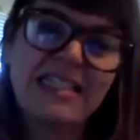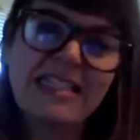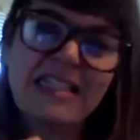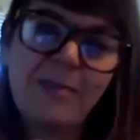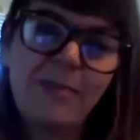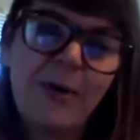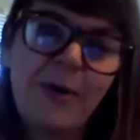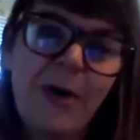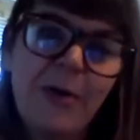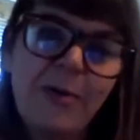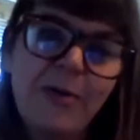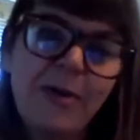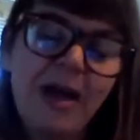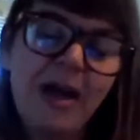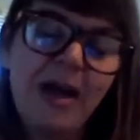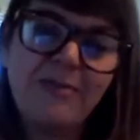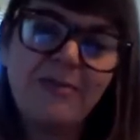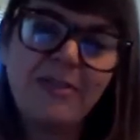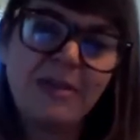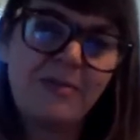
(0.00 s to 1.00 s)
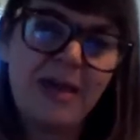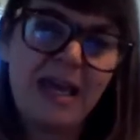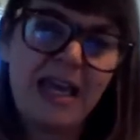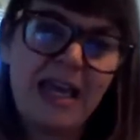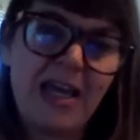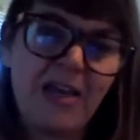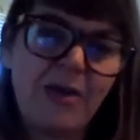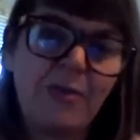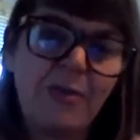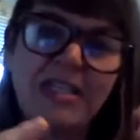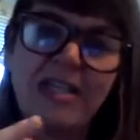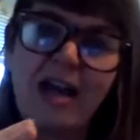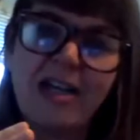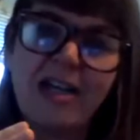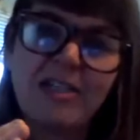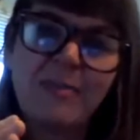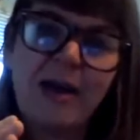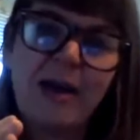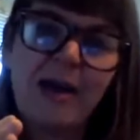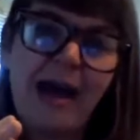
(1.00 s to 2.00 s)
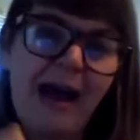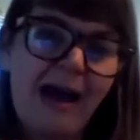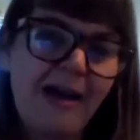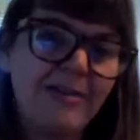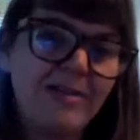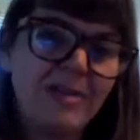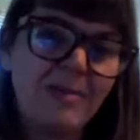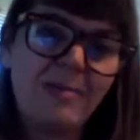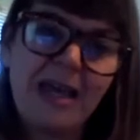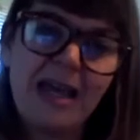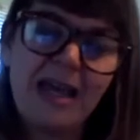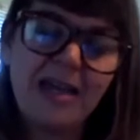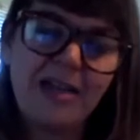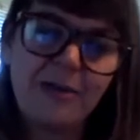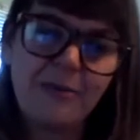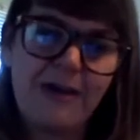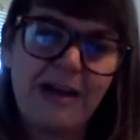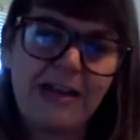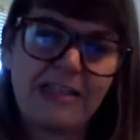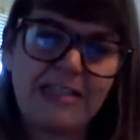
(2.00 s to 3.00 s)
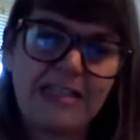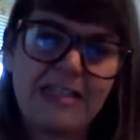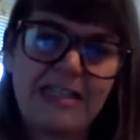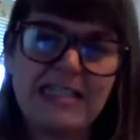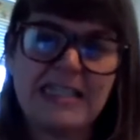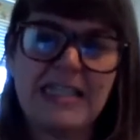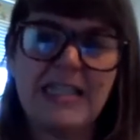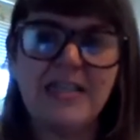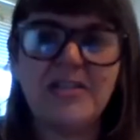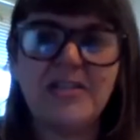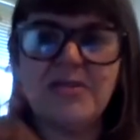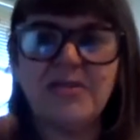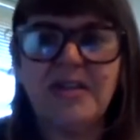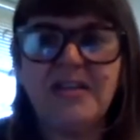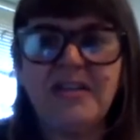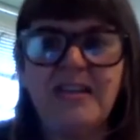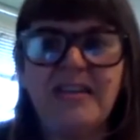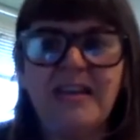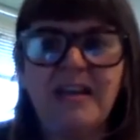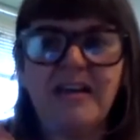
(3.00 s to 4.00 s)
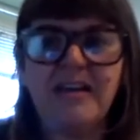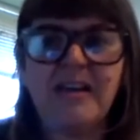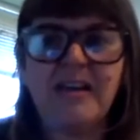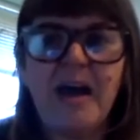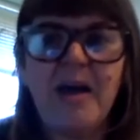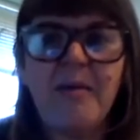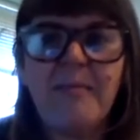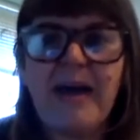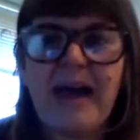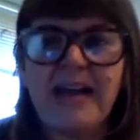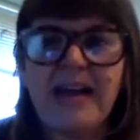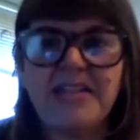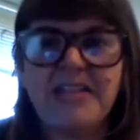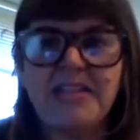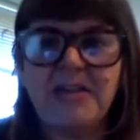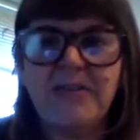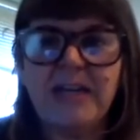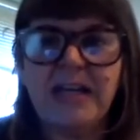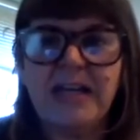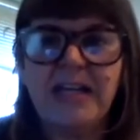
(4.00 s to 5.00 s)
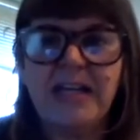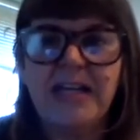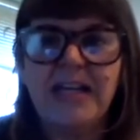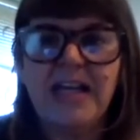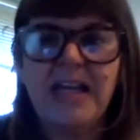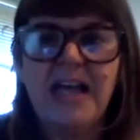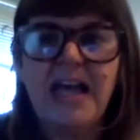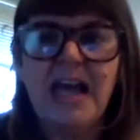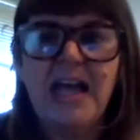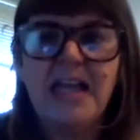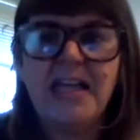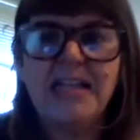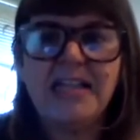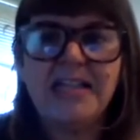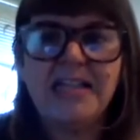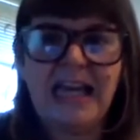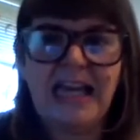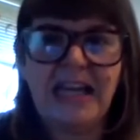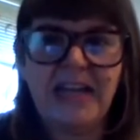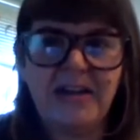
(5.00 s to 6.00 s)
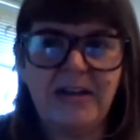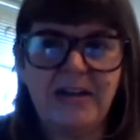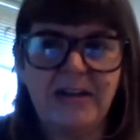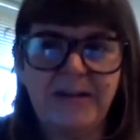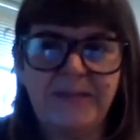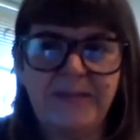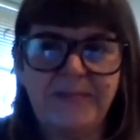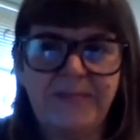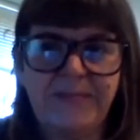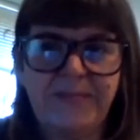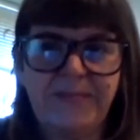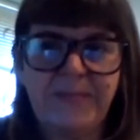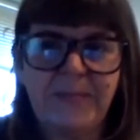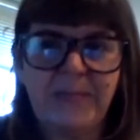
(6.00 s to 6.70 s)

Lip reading: component of demand. We talked about how demand affected this industry. And then they could come back to it later